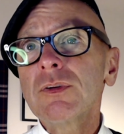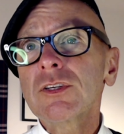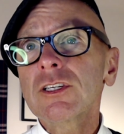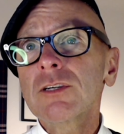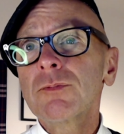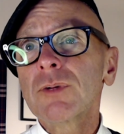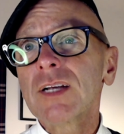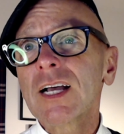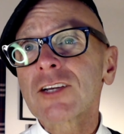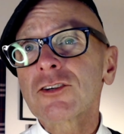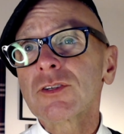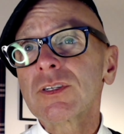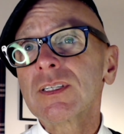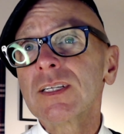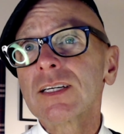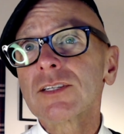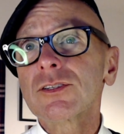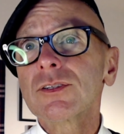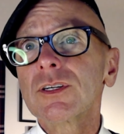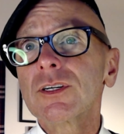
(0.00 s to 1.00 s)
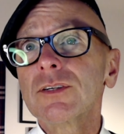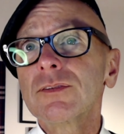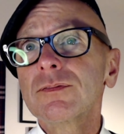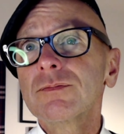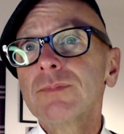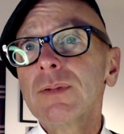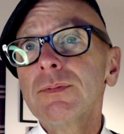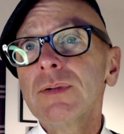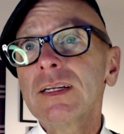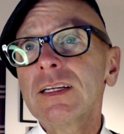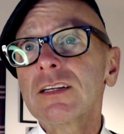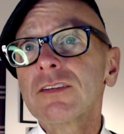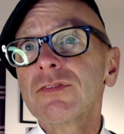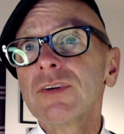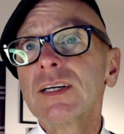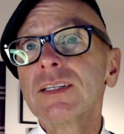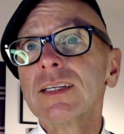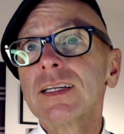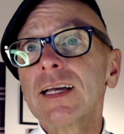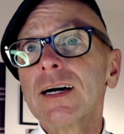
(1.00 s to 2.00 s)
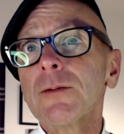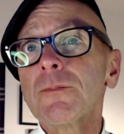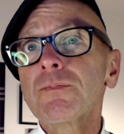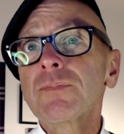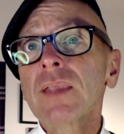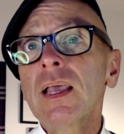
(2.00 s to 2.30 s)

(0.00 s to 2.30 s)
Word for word: someone actually does know. Maybe I need to find that out.